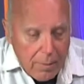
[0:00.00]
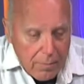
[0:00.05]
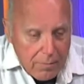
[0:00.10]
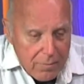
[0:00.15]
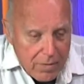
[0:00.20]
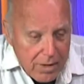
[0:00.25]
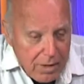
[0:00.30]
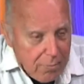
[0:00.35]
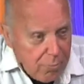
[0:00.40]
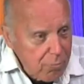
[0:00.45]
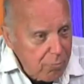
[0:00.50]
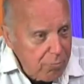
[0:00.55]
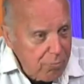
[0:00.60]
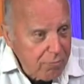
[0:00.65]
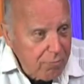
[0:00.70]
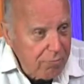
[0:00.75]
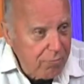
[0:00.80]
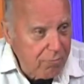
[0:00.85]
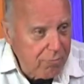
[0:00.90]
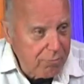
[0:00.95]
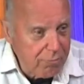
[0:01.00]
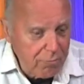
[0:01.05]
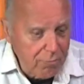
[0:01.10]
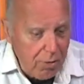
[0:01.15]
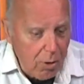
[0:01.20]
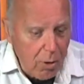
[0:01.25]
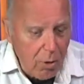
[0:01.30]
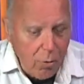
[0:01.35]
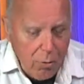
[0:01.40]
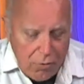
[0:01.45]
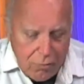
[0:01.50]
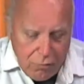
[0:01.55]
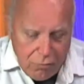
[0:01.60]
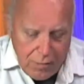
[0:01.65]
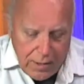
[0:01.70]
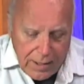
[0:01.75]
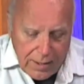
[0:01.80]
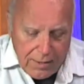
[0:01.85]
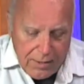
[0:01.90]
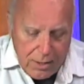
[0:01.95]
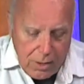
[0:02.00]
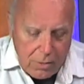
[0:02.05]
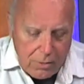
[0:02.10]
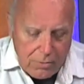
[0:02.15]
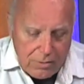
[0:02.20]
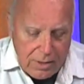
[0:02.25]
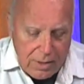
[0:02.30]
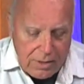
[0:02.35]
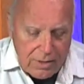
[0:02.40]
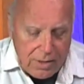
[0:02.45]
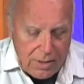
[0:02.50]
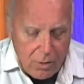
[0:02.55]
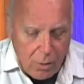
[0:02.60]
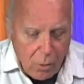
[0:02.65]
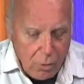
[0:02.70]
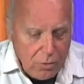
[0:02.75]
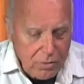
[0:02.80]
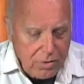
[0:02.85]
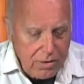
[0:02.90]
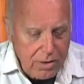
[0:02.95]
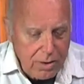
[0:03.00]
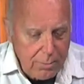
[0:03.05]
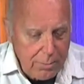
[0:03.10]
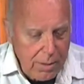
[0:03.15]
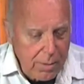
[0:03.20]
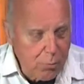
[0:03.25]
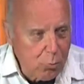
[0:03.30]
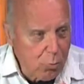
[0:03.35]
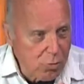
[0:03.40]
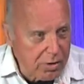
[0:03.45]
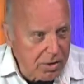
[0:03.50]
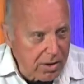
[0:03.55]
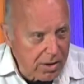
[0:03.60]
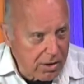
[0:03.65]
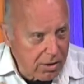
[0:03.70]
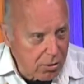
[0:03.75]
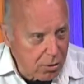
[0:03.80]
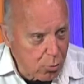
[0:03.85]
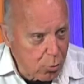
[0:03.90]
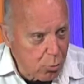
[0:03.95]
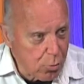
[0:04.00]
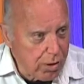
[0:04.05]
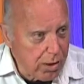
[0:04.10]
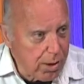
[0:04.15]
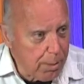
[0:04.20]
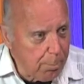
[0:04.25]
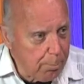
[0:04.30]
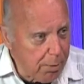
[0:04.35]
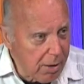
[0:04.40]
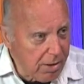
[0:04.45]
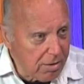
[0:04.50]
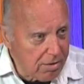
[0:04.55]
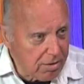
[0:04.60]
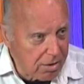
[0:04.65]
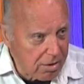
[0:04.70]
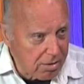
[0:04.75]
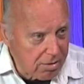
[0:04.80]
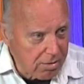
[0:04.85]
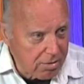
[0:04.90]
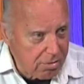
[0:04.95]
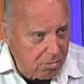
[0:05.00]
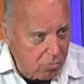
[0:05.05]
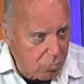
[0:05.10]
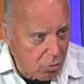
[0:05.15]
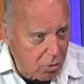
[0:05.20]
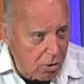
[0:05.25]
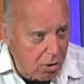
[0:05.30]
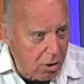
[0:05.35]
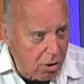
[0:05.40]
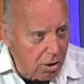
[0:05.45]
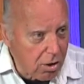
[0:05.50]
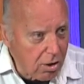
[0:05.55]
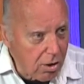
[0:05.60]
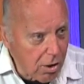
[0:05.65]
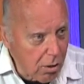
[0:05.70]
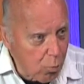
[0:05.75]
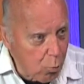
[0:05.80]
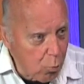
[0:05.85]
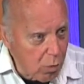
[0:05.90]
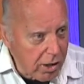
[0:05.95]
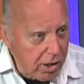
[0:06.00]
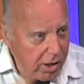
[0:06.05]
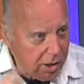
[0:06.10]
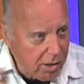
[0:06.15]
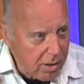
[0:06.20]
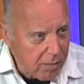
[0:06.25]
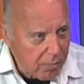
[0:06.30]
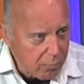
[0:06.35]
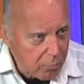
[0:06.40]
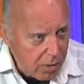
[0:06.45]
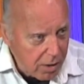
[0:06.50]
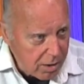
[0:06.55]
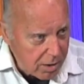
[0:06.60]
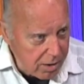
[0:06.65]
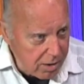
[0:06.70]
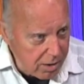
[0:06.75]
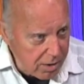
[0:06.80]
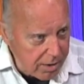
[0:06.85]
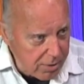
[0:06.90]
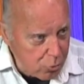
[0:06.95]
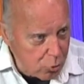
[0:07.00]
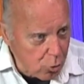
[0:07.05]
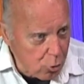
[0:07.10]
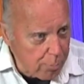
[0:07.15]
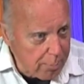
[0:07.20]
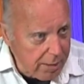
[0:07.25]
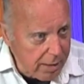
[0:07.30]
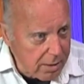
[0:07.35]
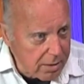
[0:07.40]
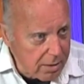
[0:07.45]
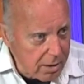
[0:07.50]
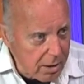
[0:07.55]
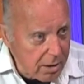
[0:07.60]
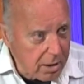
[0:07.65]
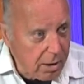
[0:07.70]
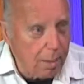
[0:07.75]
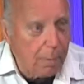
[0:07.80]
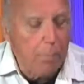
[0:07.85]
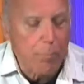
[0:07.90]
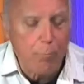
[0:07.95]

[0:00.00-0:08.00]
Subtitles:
they always find out that they always come up with these three basics: strong, weak, electromagnetic.